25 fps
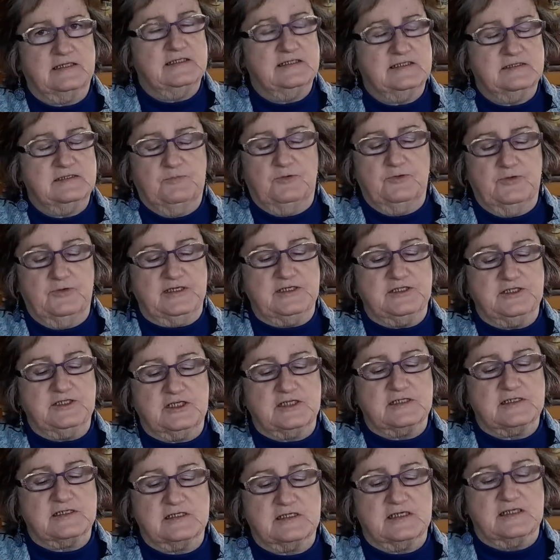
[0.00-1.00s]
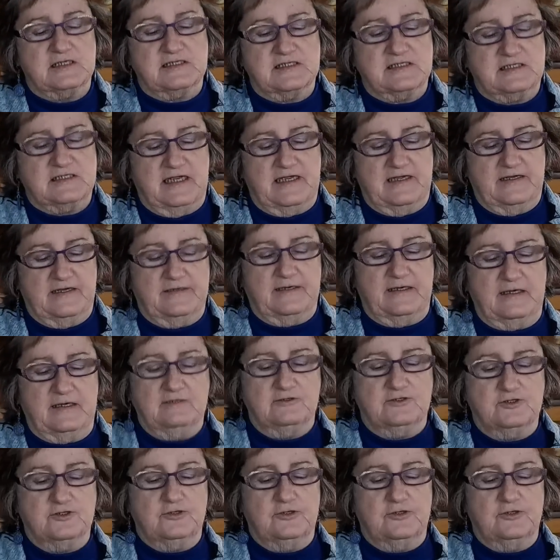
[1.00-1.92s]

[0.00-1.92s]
This book is just astounding.